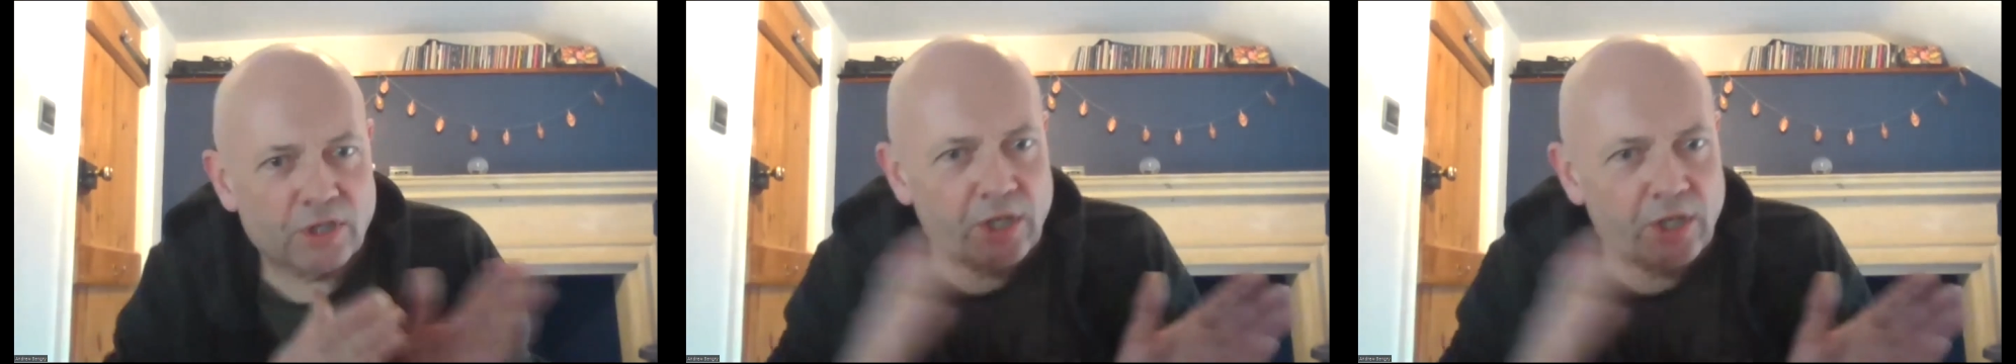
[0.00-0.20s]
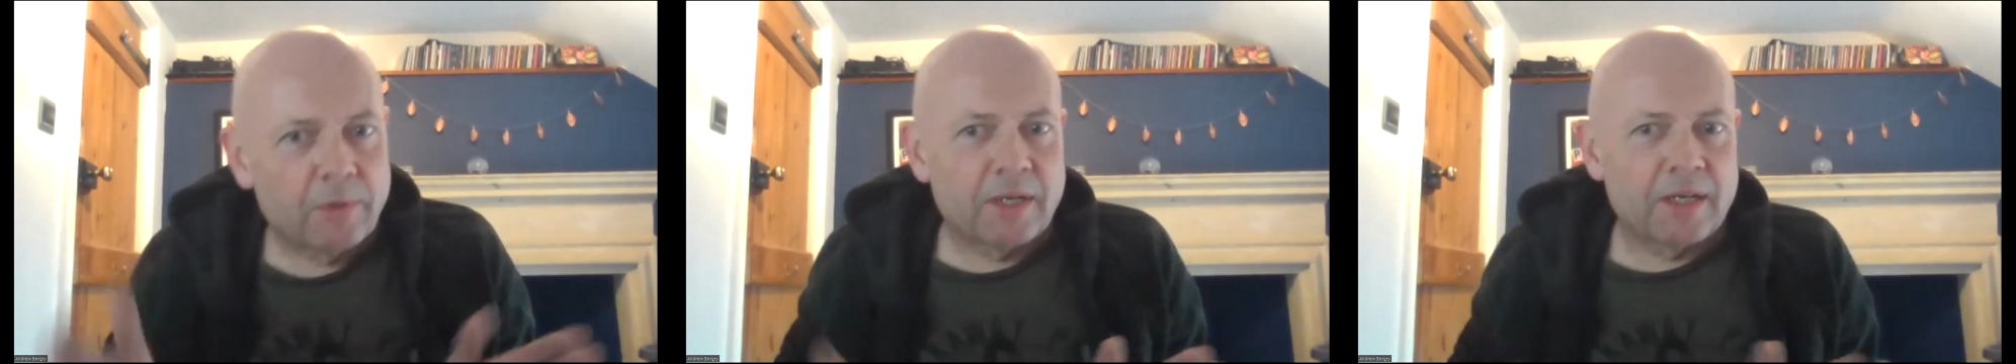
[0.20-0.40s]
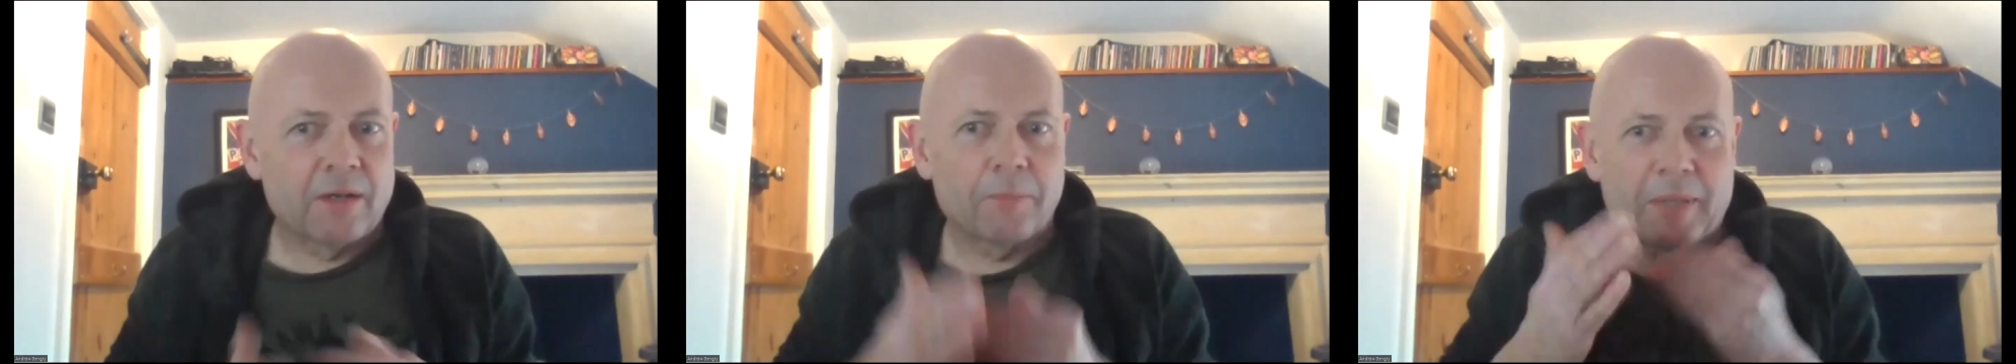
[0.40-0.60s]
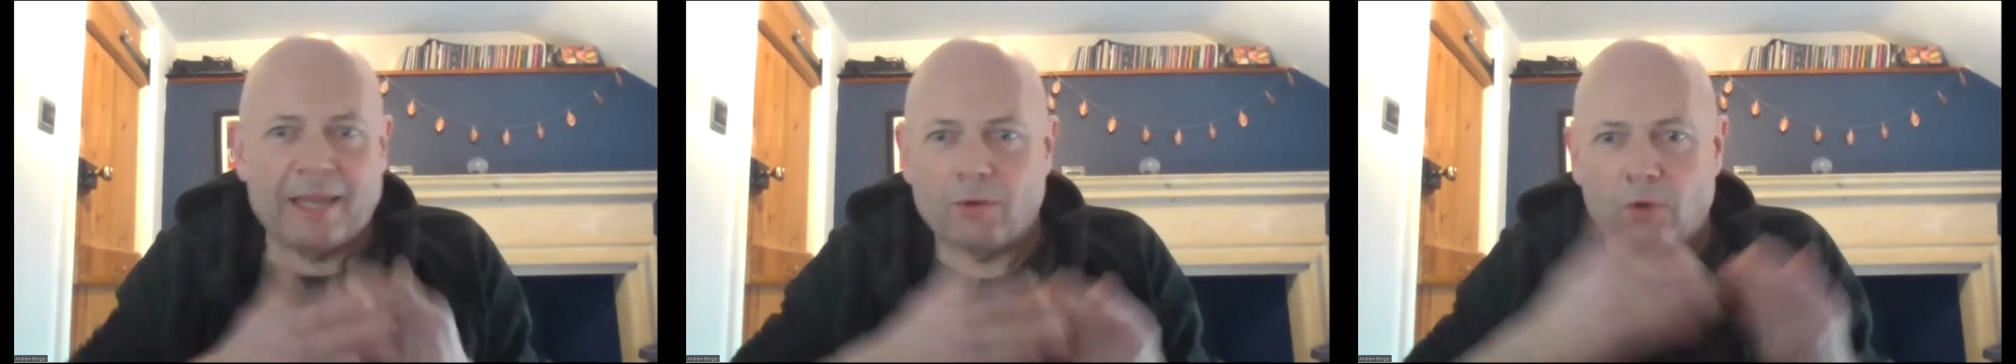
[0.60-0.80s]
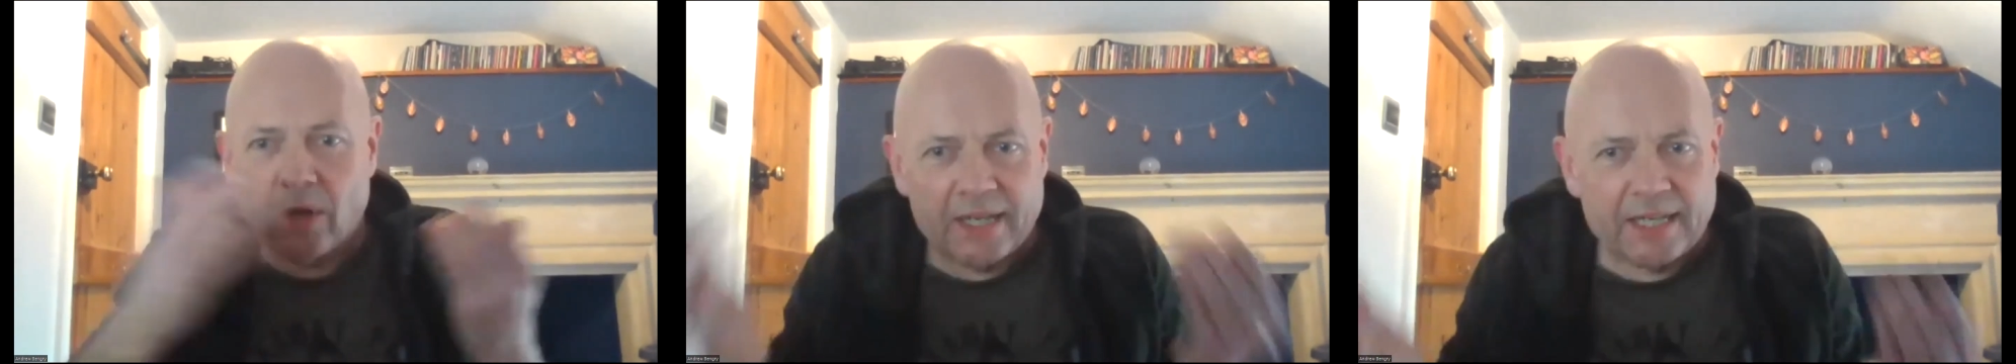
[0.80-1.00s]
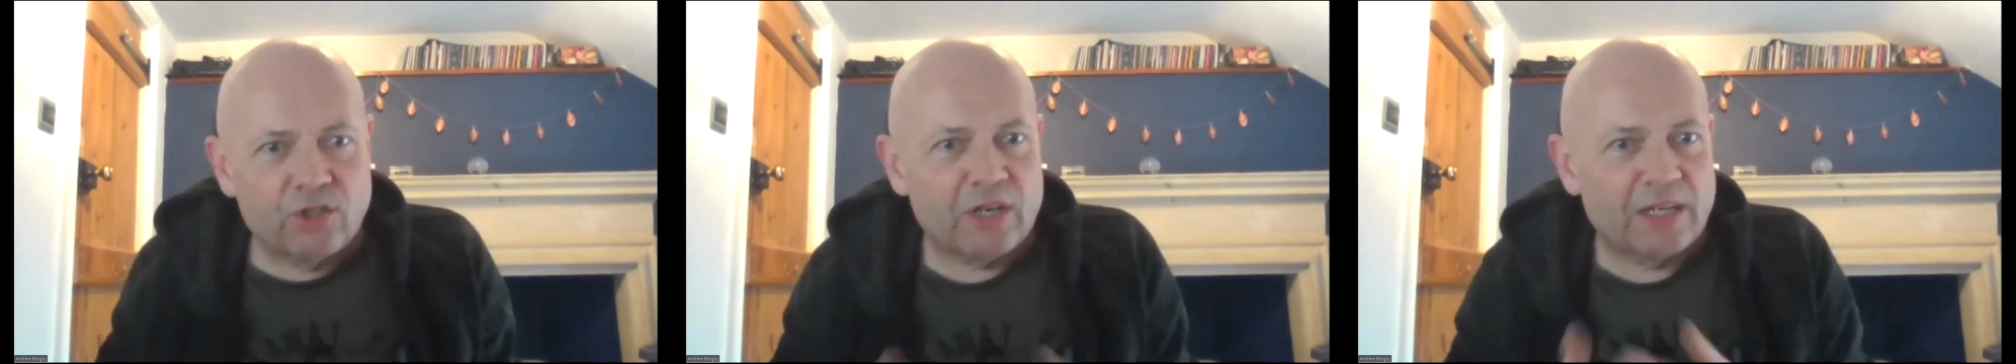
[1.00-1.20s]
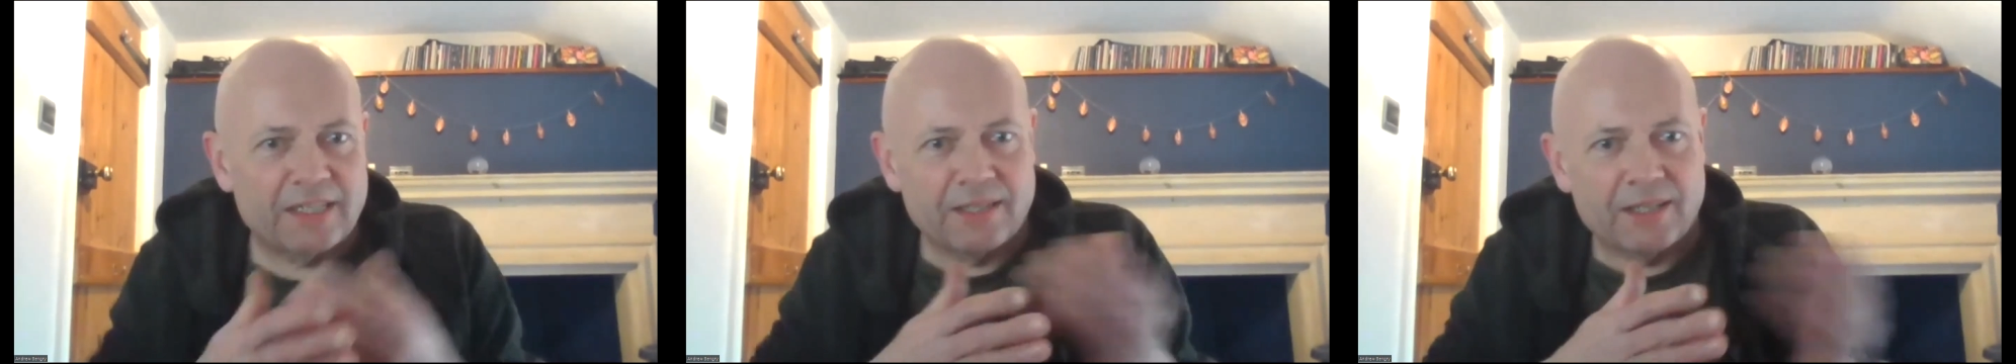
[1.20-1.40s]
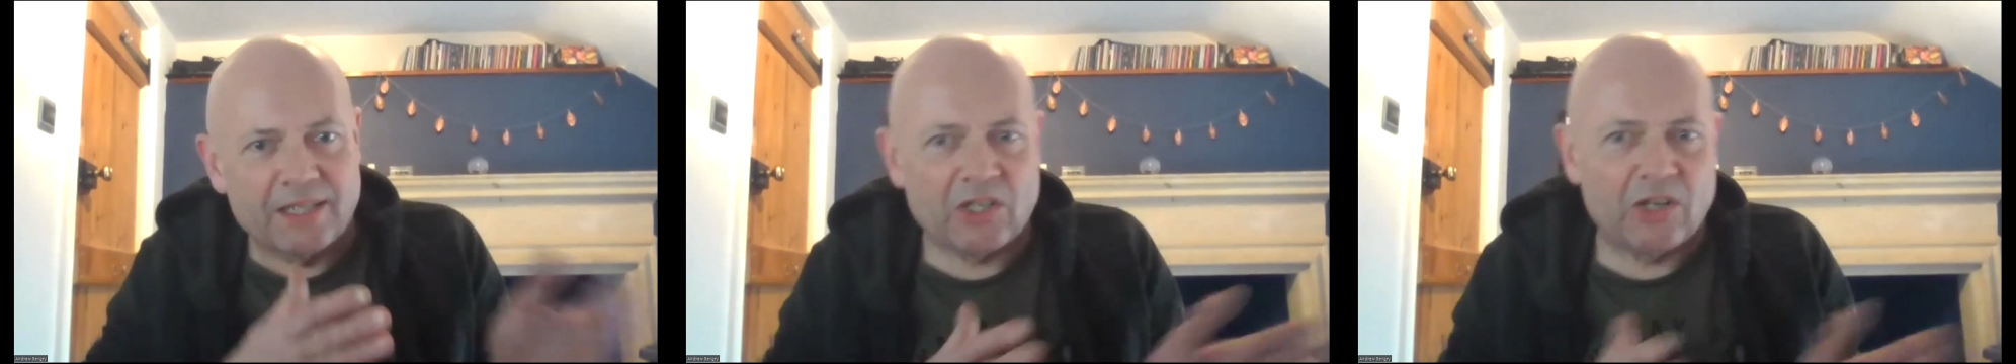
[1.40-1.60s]
and I'm quite
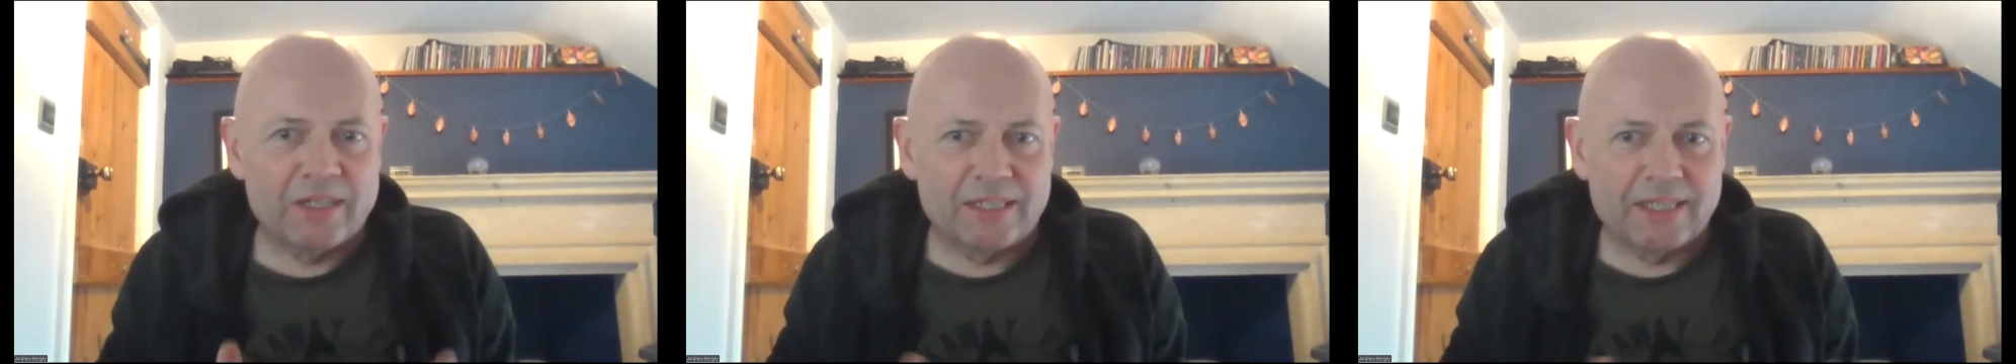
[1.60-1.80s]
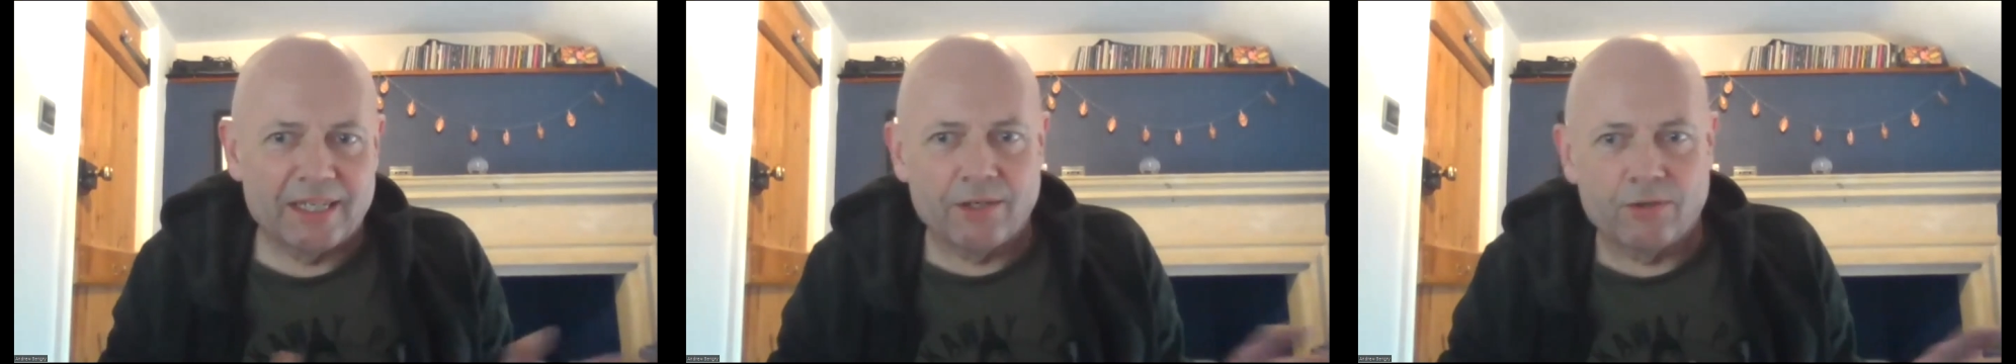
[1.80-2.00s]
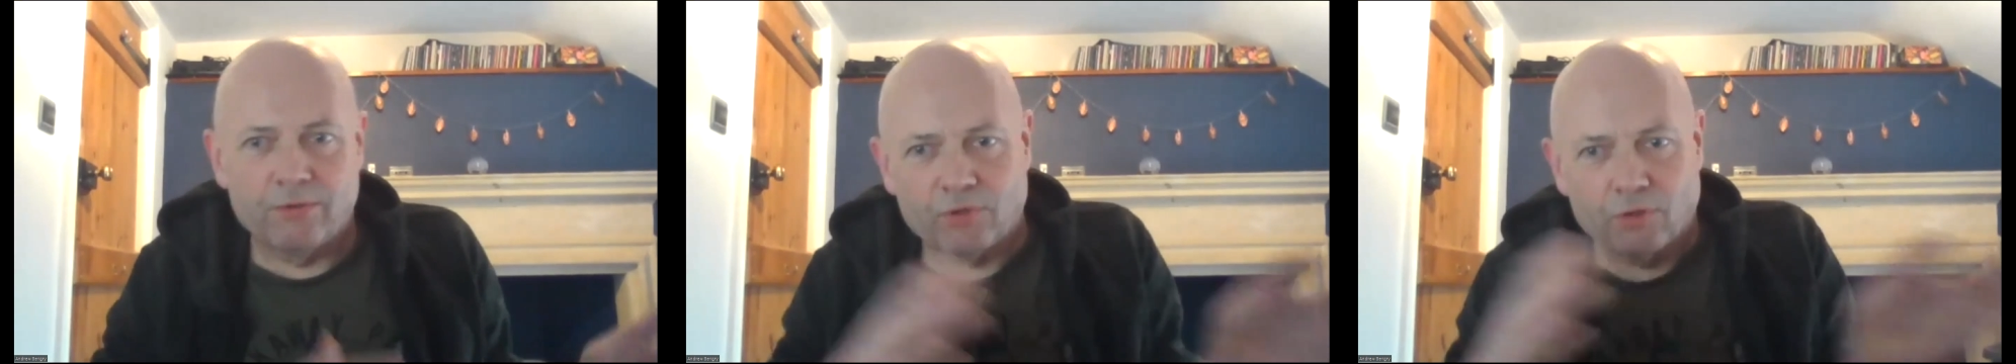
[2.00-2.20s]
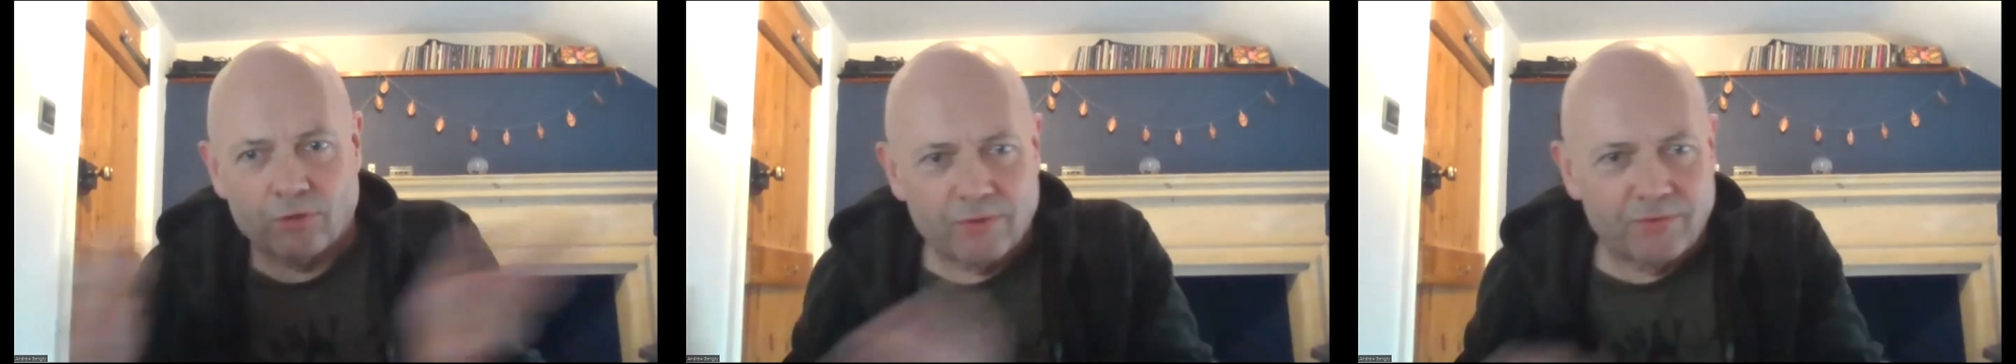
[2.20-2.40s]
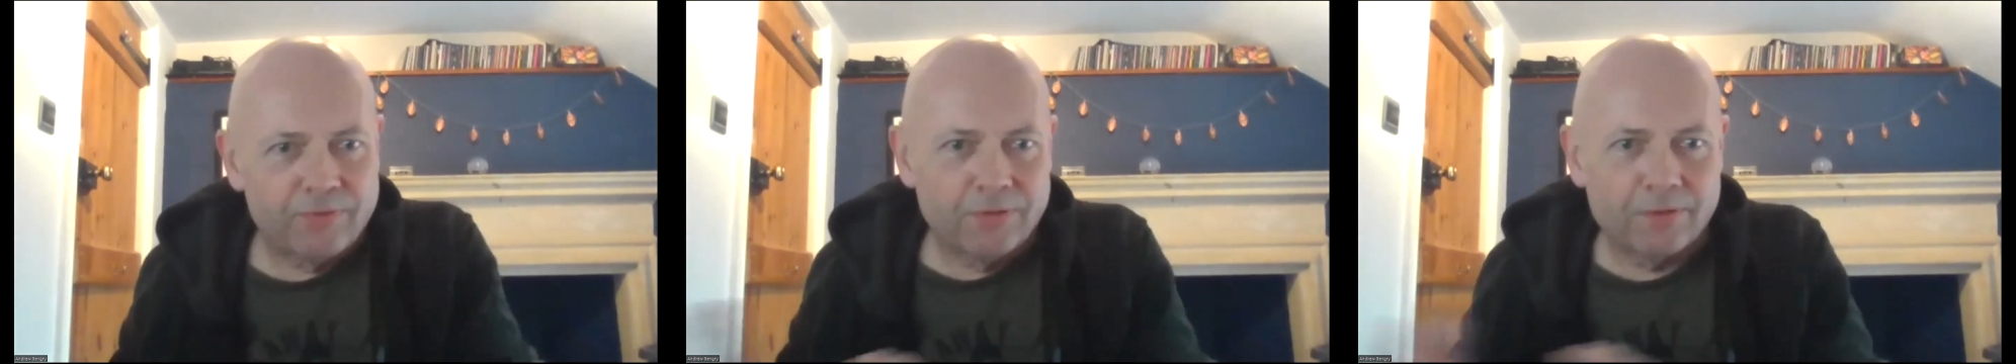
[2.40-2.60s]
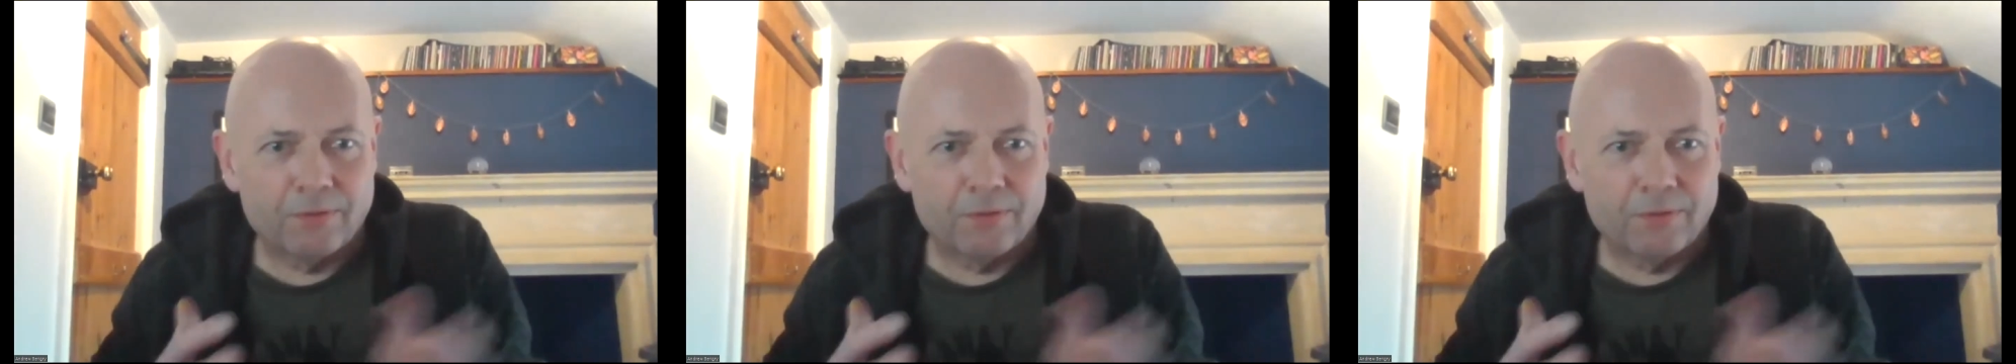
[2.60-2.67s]
interested in this idea of sort of,